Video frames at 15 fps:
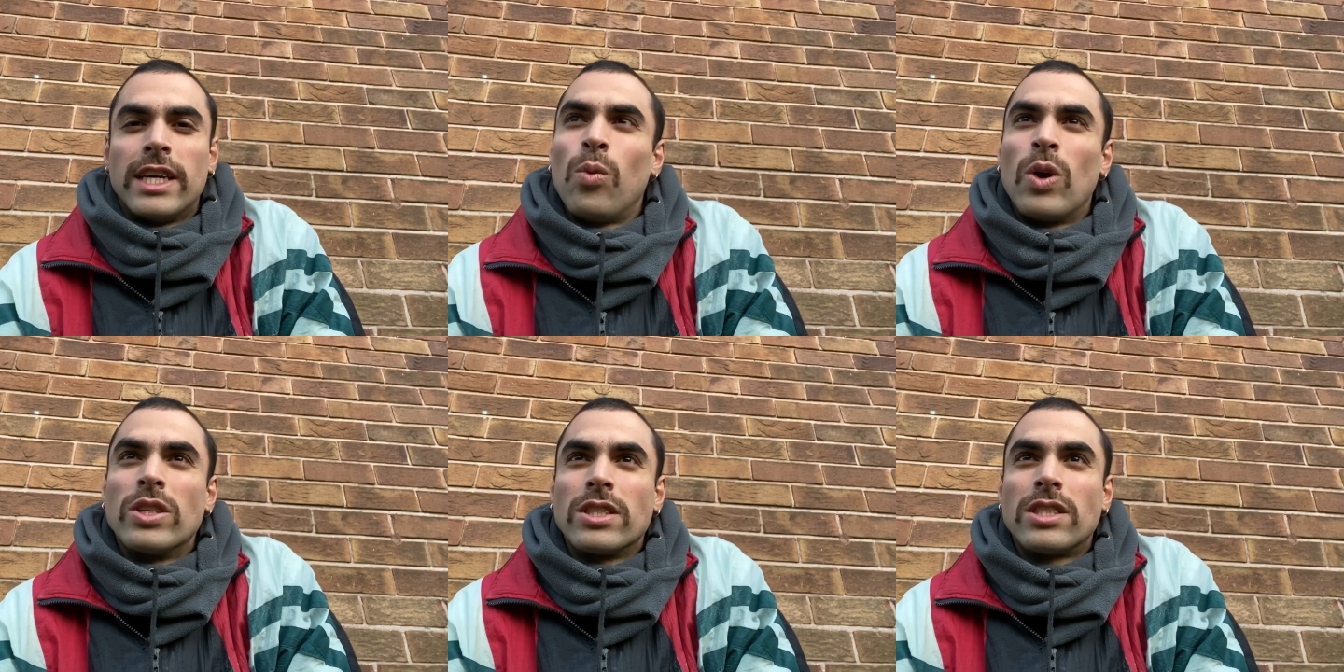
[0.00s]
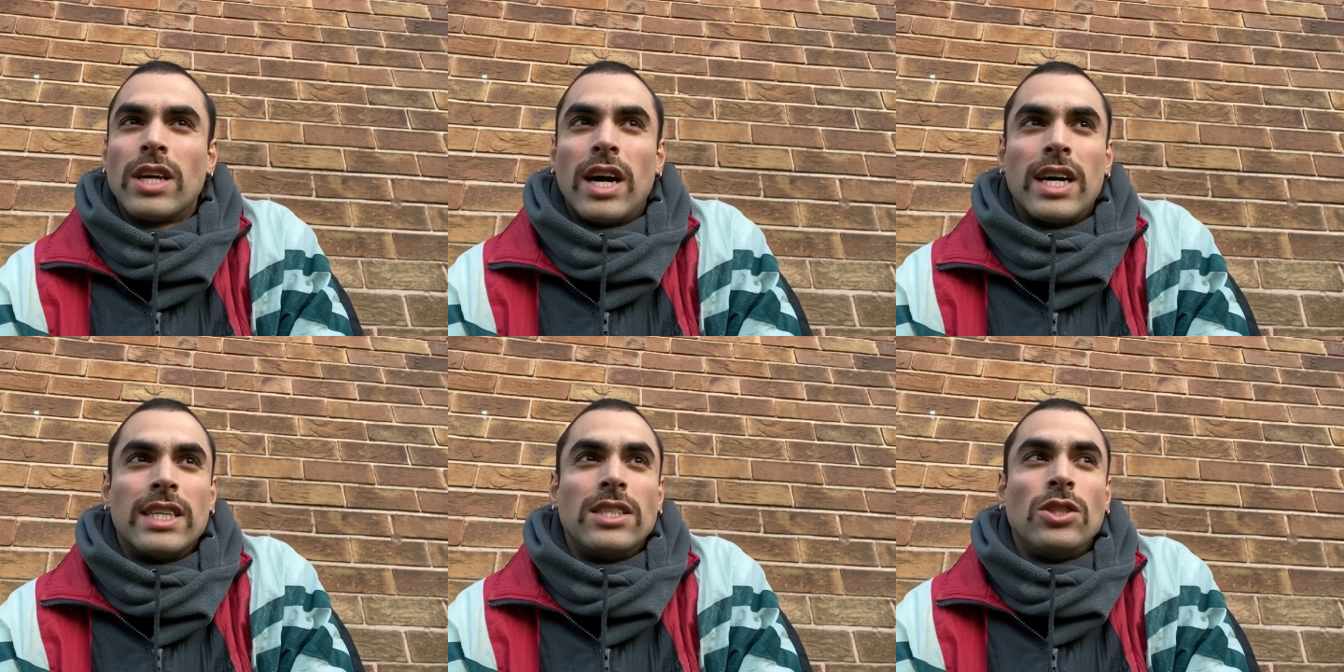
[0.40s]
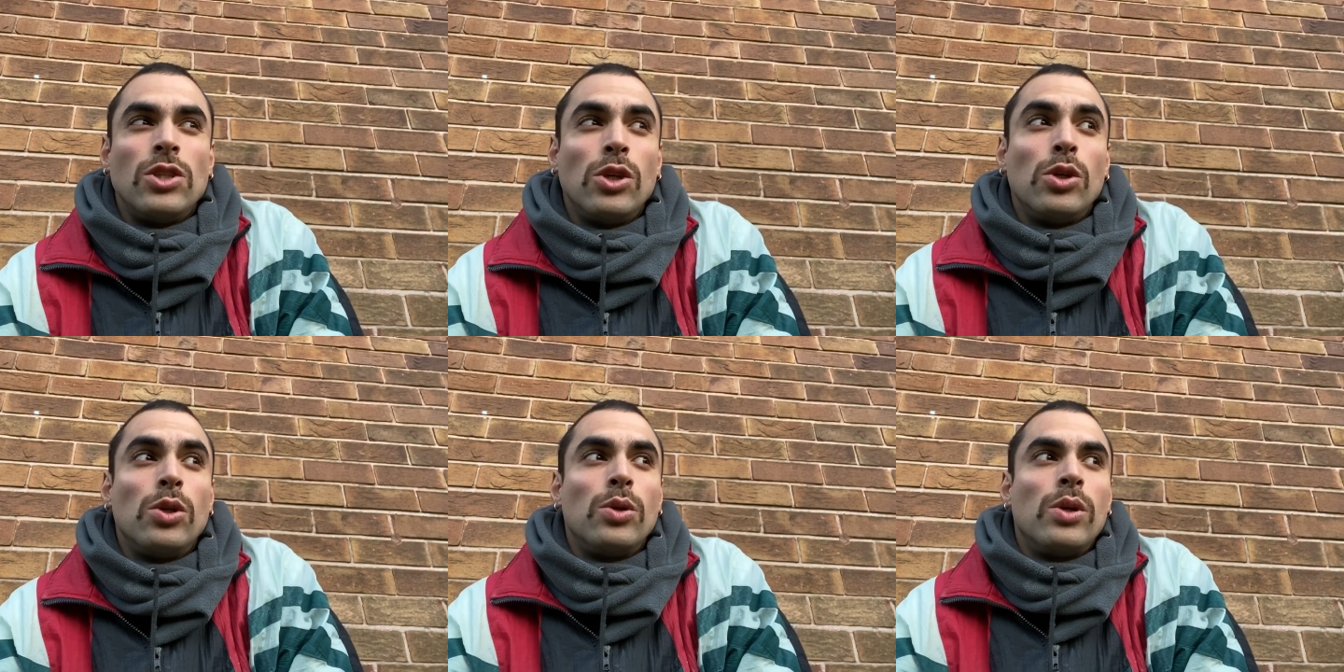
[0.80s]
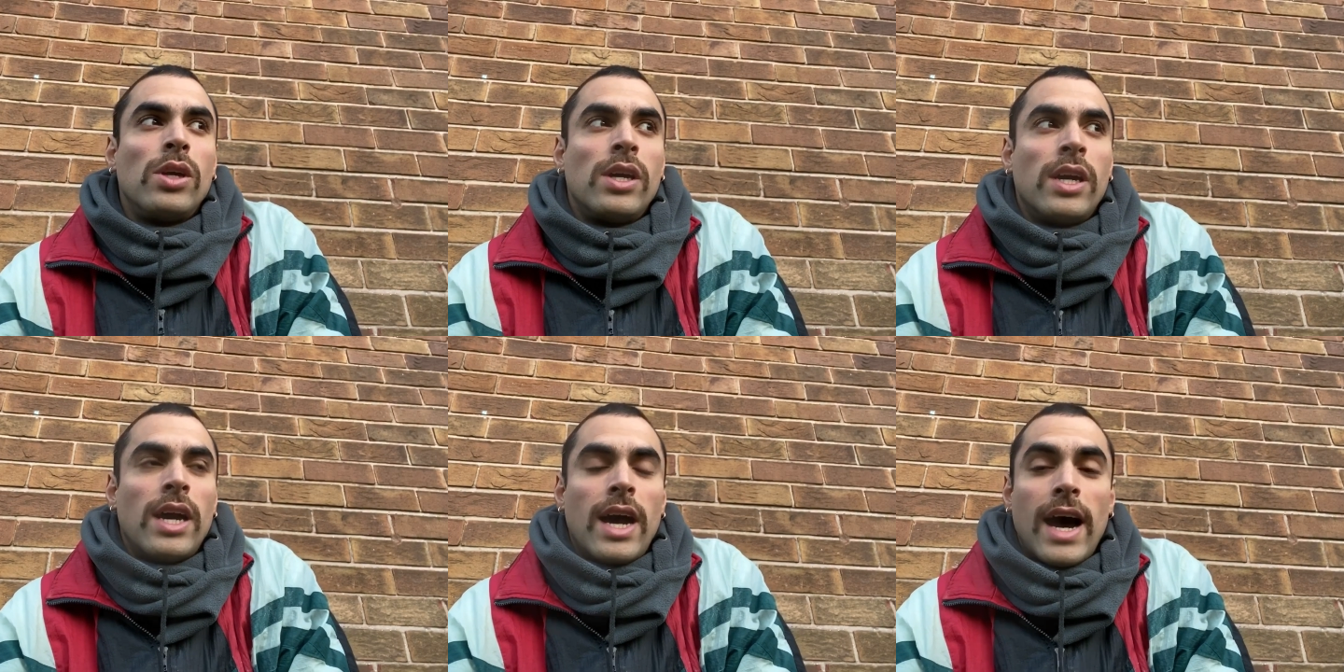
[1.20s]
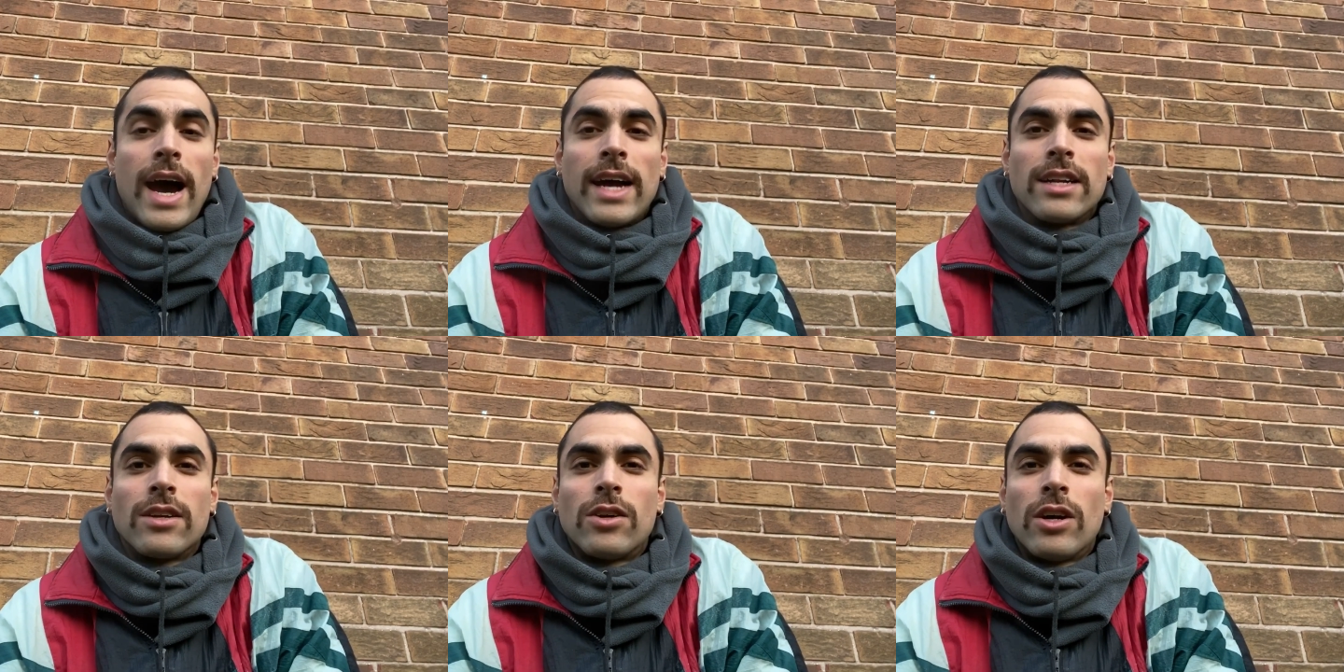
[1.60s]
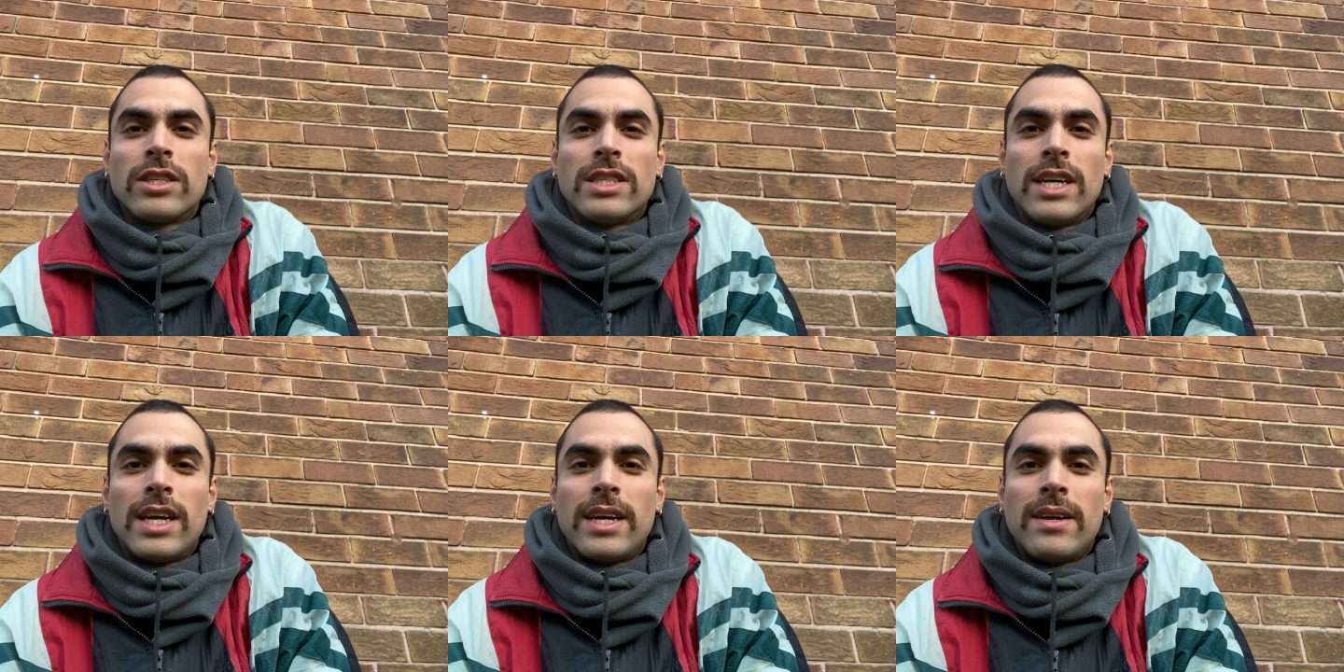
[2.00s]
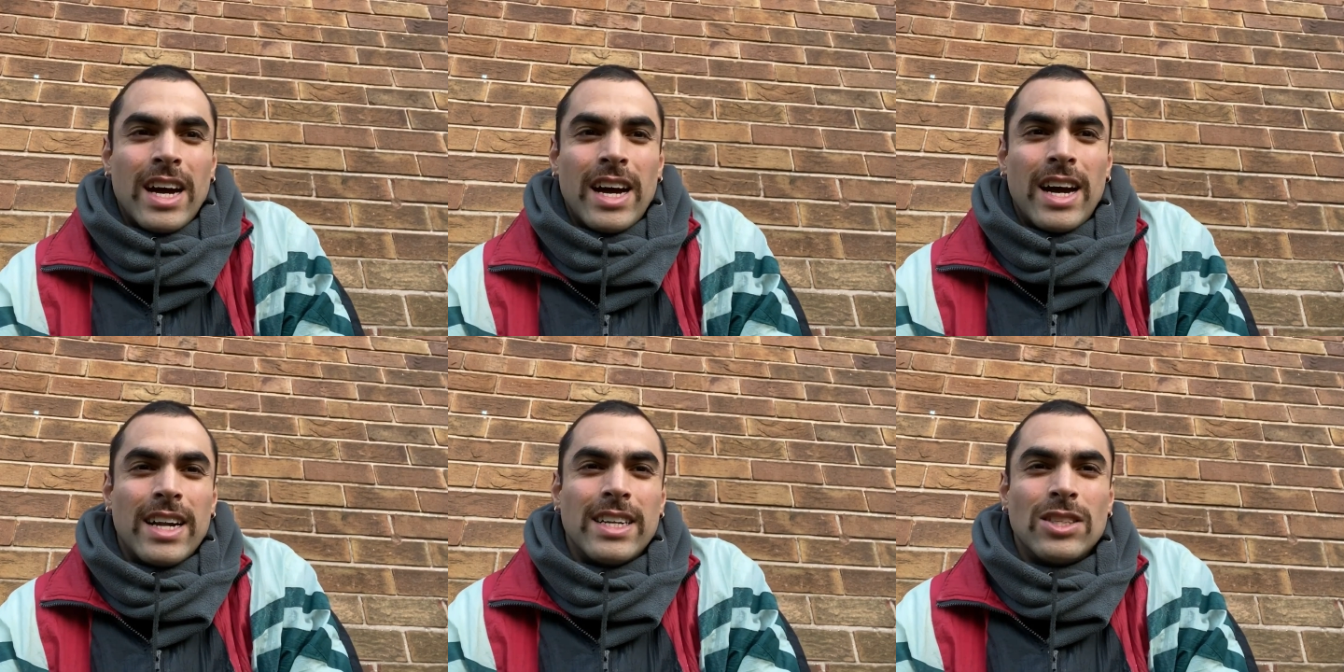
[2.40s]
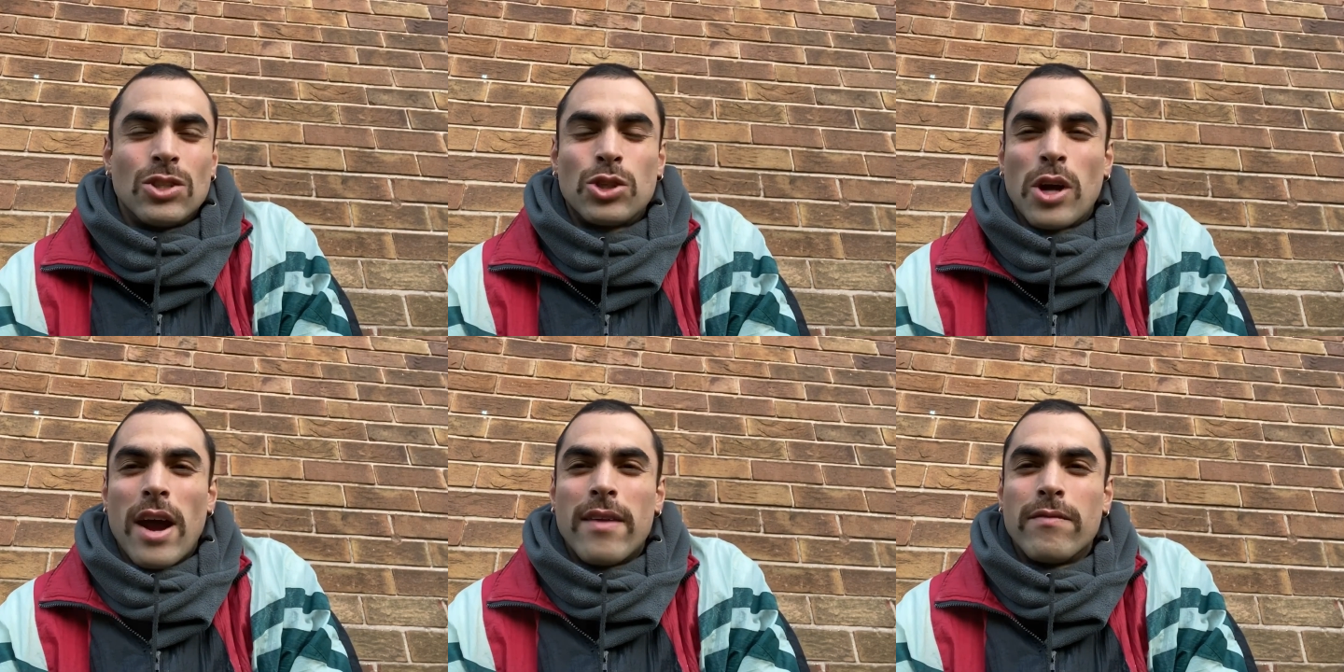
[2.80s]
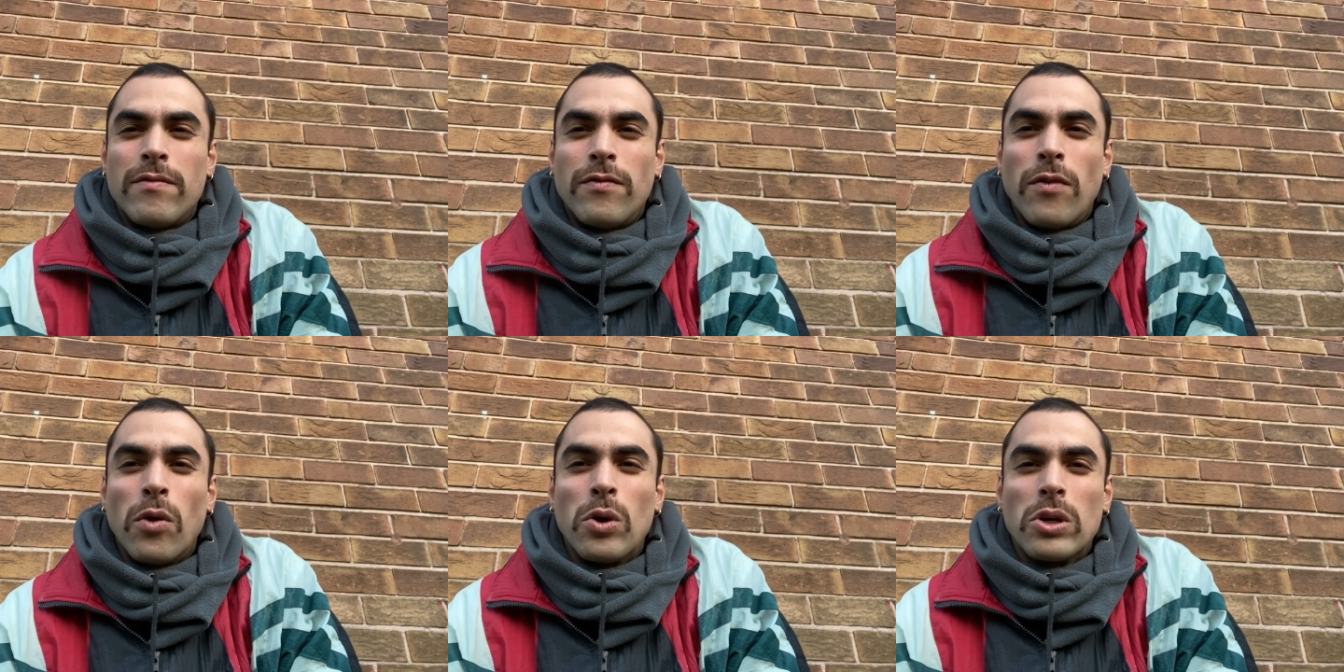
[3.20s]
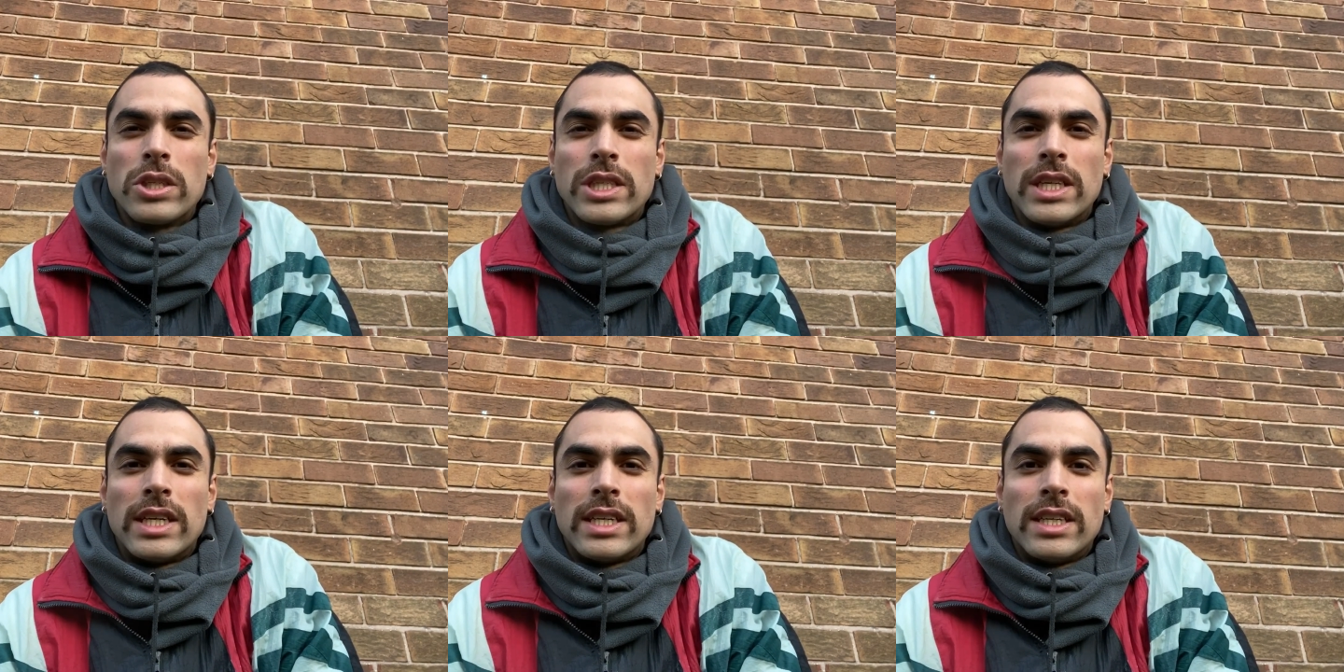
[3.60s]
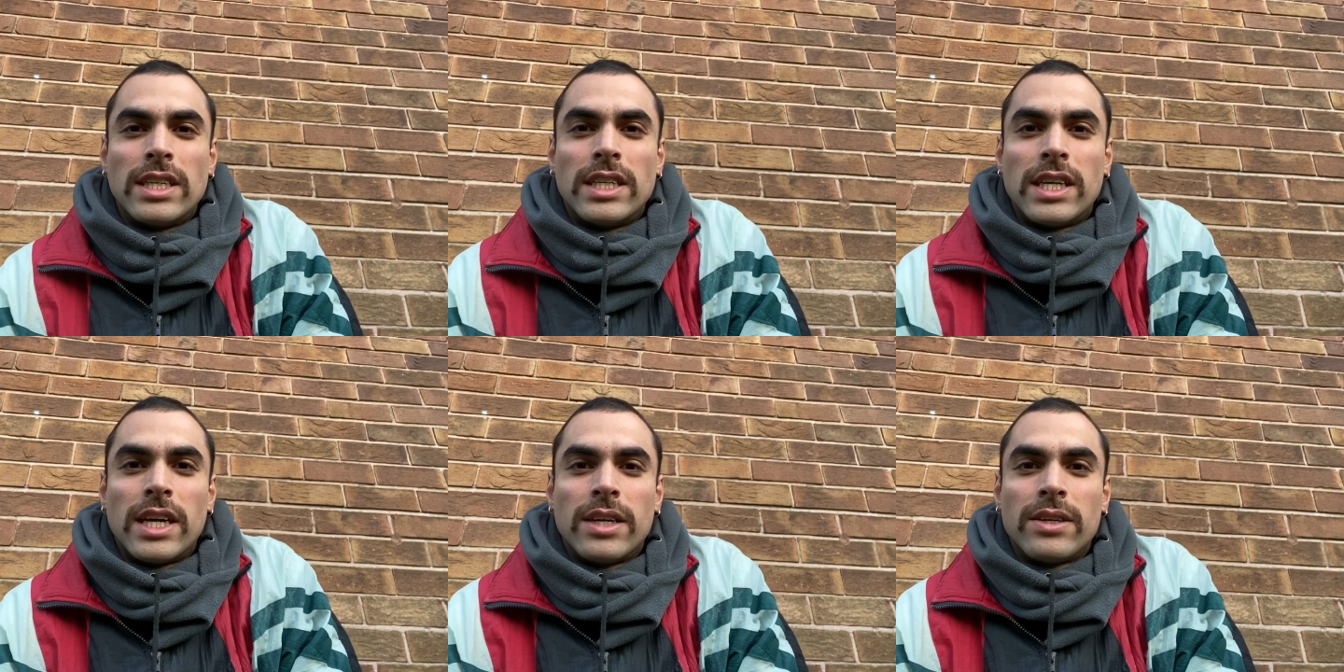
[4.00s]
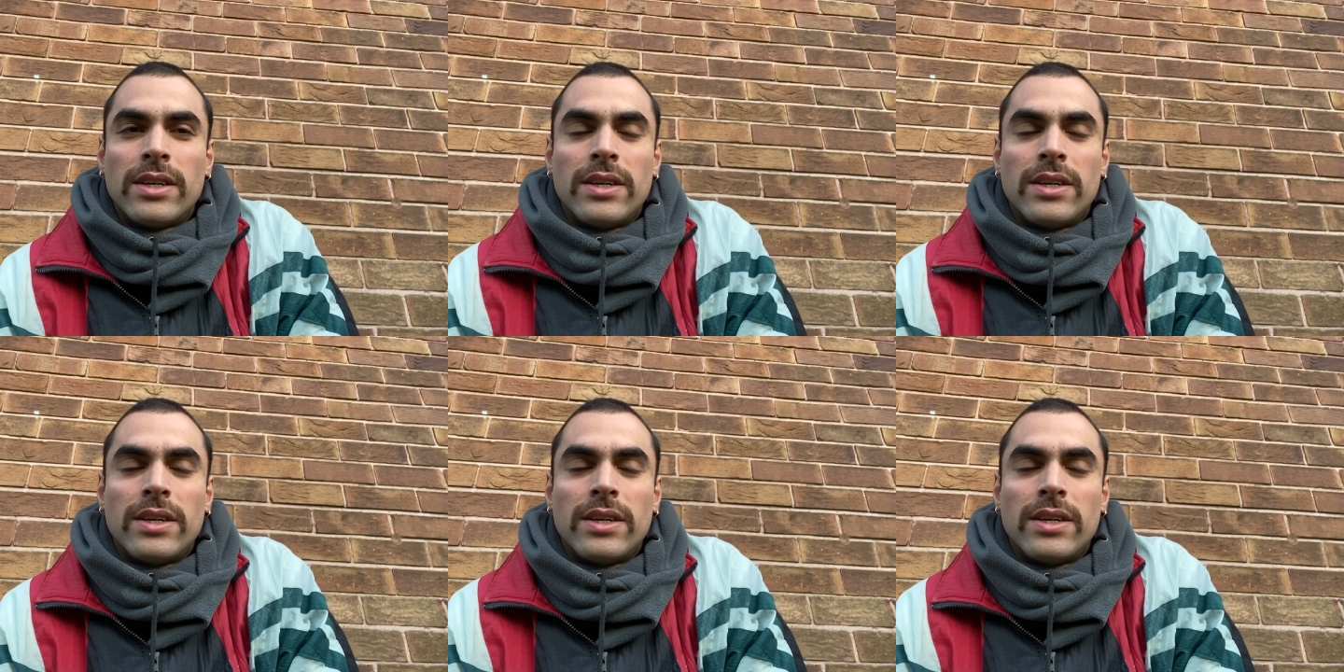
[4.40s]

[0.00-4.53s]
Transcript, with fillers: Once I knew I hadn't got it, I didn't try and force it, you know.